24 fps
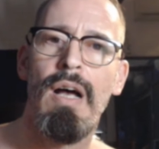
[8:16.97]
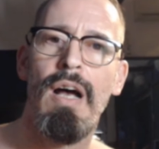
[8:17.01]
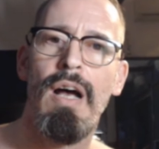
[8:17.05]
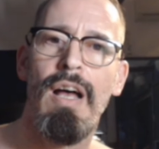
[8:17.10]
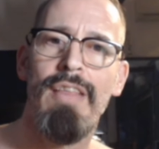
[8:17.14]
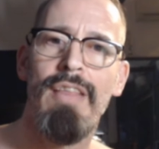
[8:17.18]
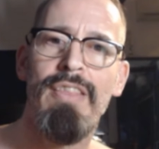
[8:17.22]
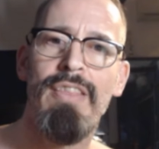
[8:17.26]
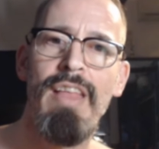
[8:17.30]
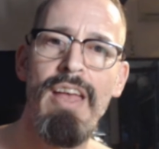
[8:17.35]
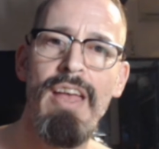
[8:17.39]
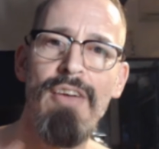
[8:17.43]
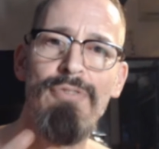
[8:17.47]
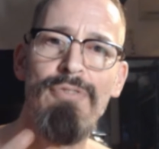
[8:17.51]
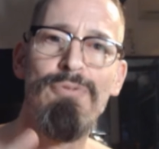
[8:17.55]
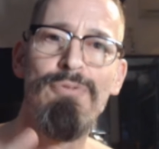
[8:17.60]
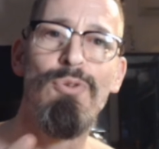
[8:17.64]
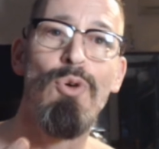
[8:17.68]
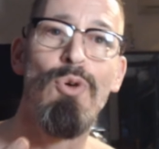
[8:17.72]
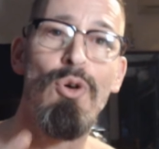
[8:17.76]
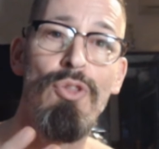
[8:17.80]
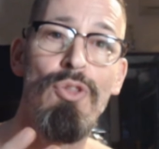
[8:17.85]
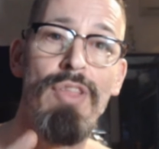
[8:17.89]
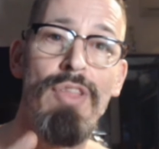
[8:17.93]
and
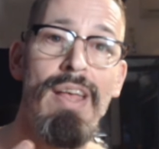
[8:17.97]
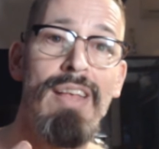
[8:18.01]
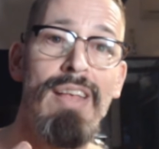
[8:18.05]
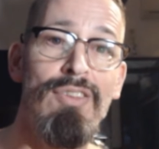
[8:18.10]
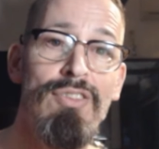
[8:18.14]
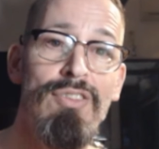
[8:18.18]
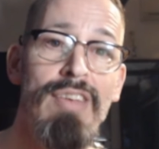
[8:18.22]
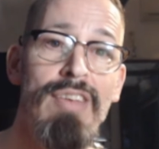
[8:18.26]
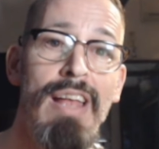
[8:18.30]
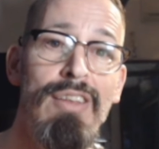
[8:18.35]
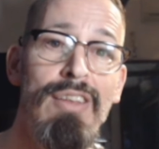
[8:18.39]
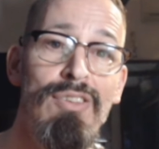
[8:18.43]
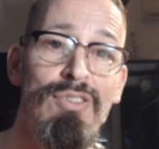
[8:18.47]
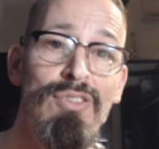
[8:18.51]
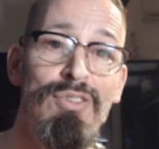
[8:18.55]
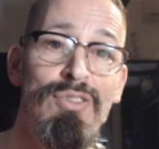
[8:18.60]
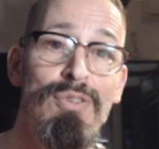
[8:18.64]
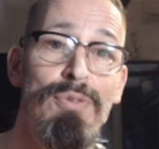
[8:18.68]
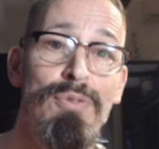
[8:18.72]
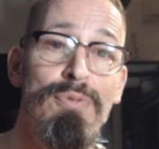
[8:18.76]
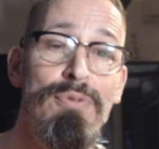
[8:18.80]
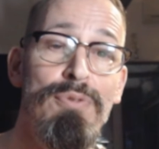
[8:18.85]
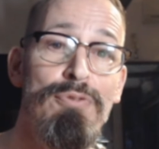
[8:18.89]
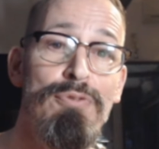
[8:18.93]
therefore their sense
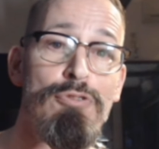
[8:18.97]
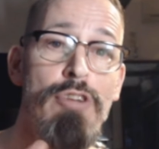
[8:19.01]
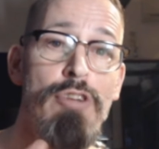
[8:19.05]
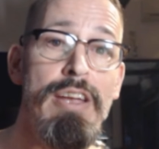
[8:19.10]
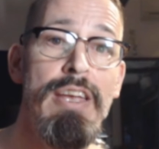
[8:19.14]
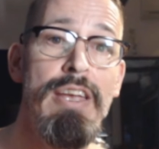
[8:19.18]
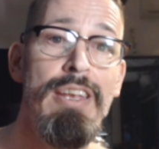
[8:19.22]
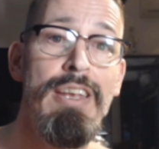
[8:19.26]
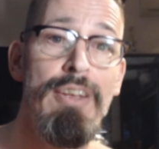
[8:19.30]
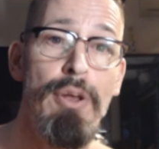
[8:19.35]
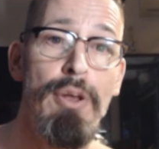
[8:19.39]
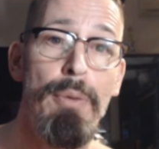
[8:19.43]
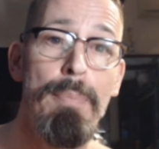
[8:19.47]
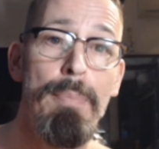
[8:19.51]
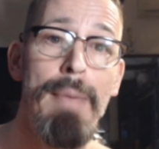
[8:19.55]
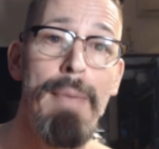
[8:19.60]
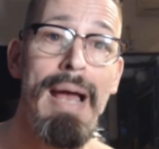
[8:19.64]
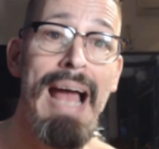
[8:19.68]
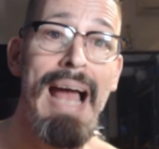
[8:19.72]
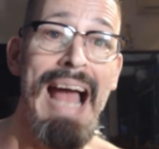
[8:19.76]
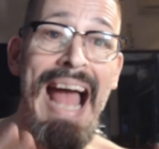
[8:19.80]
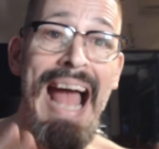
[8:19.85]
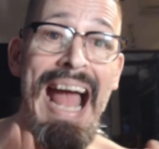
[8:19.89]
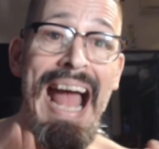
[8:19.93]
of freedom
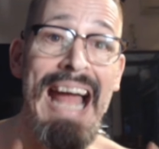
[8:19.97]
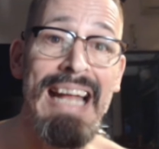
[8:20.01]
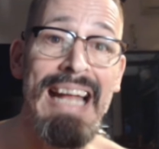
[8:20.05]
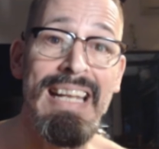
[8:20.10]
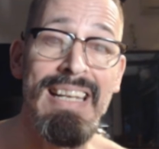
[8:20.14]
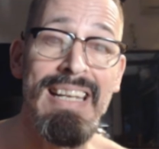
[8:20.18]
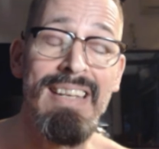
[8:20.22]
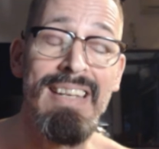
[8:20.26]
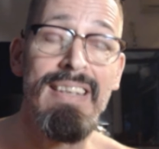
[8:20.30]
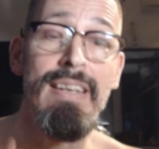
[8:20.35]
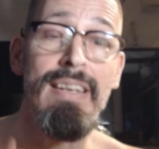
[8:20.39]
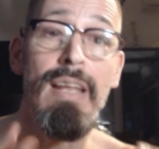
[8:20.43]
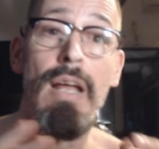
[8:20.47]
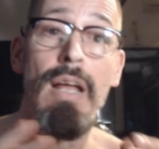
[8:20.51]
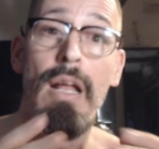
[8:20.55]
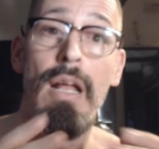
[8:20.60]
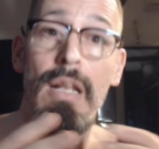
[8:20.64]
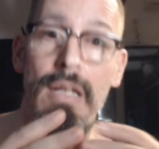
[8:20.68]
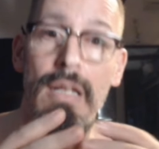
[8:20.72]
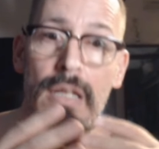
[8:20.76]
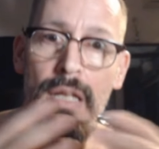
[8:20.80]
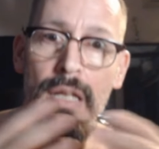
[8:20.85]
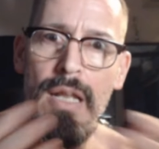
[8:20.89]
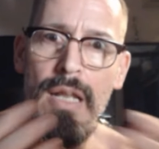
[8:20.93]
and
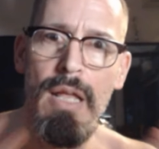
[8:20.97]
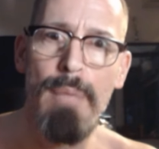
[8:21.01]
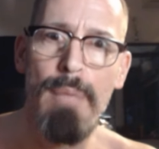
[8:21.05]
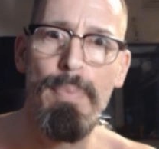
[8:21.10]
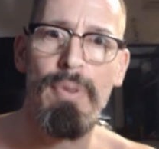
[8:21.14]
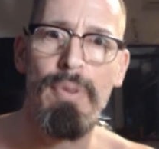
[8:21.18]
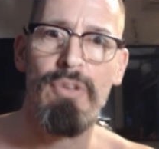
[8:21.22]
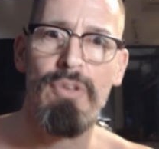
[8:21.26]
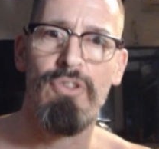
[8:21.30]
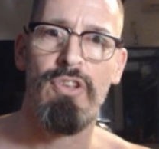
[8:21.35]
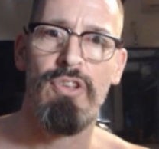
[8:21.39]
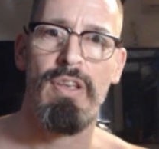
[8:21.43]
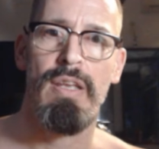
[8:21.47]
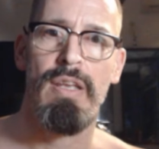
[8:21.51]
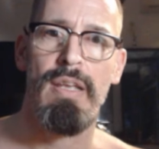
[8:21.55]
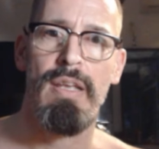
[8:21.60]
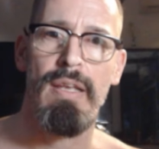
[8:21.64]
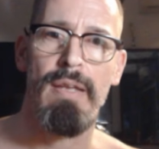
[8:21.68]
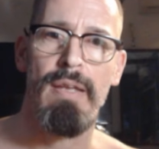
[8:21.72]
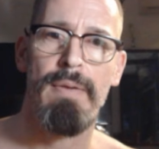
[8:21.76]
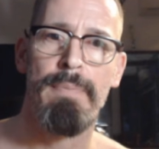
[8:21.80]
liberty